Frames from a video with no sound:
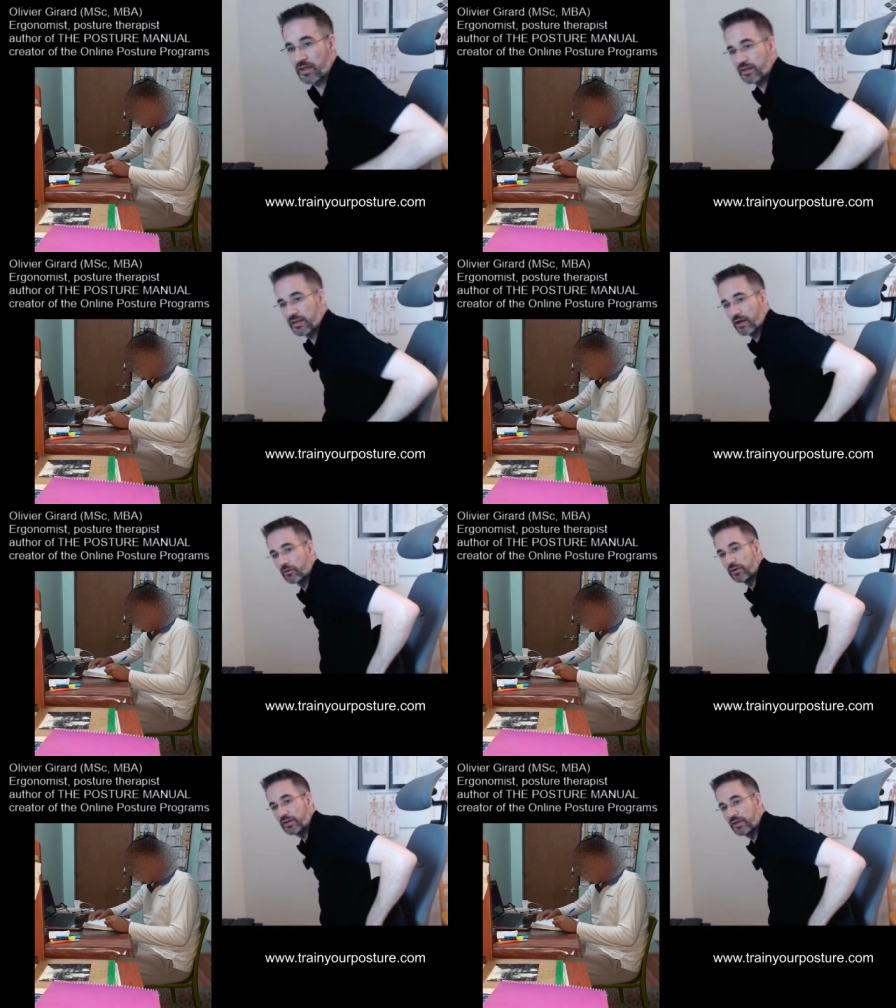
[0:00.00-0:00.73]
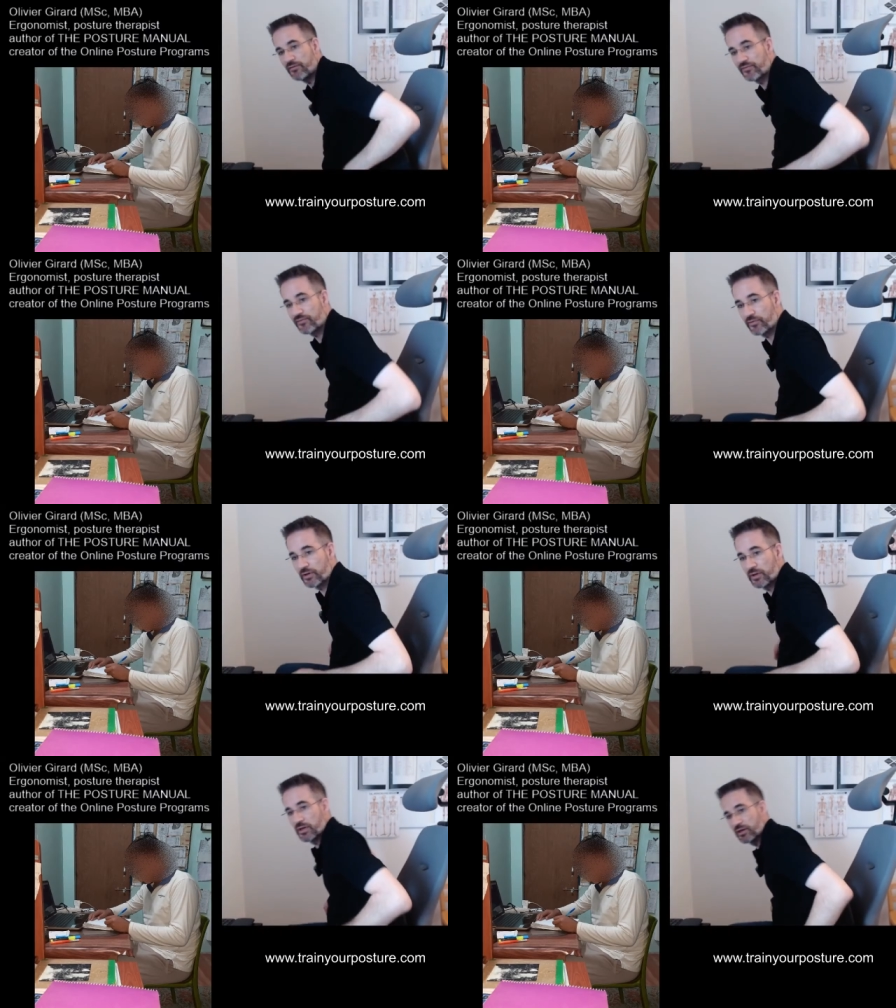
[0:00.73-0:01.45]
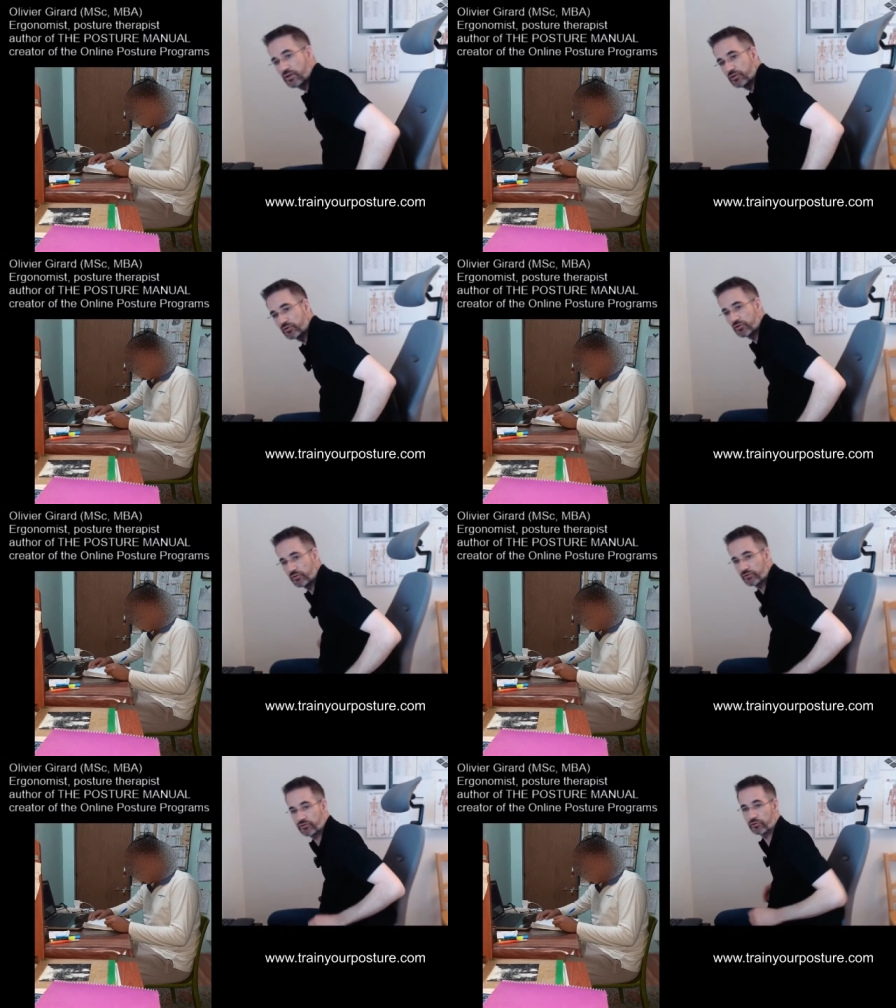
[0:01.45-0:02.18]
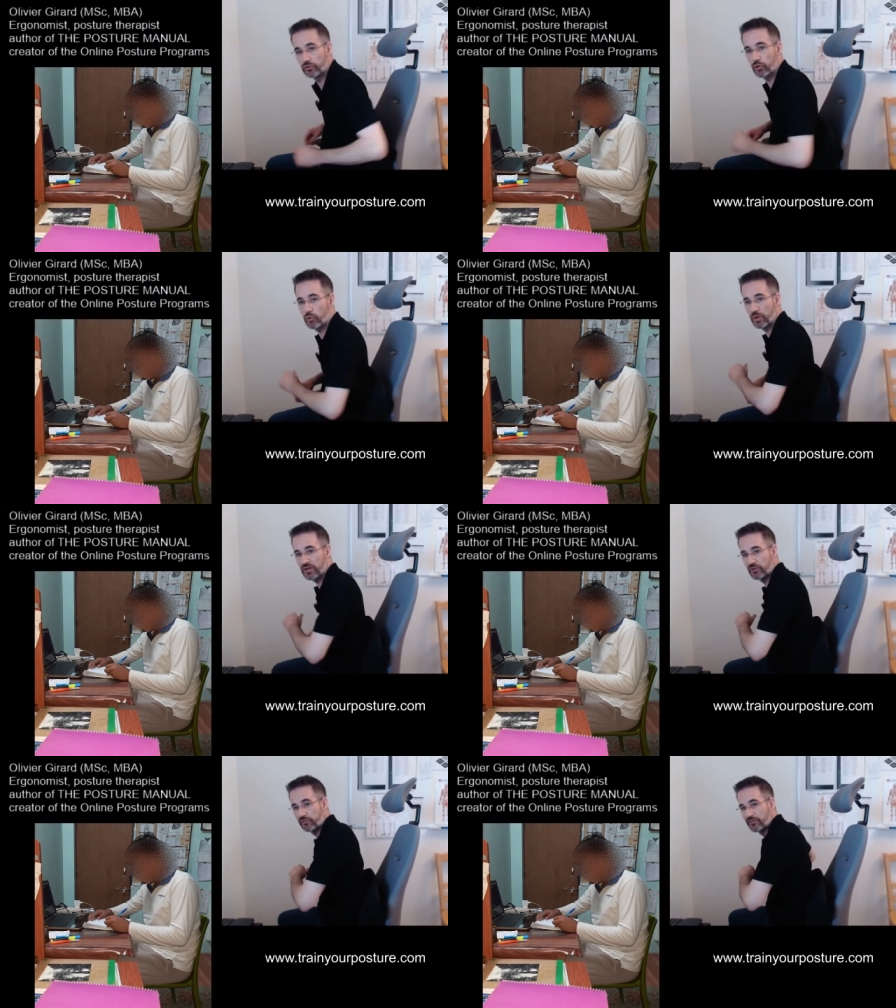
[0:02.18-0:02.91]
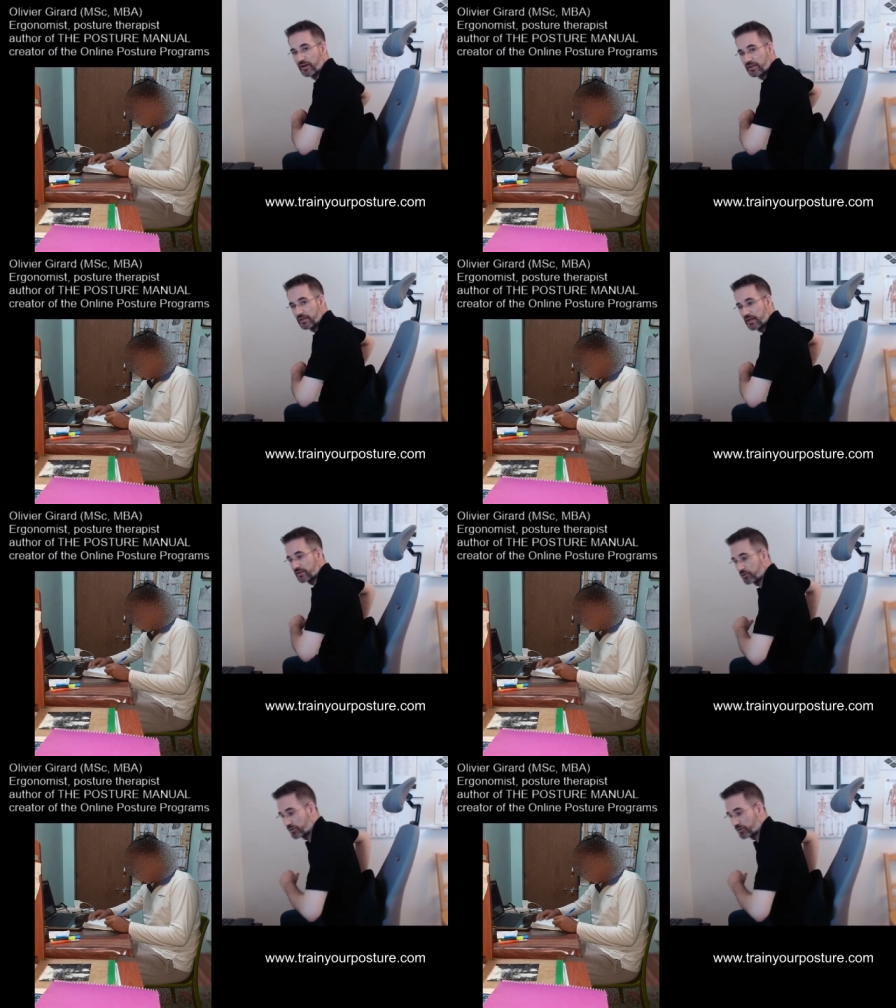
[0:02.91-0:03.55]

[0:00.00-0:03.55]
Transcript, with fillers: Now, if you don't know where to find that,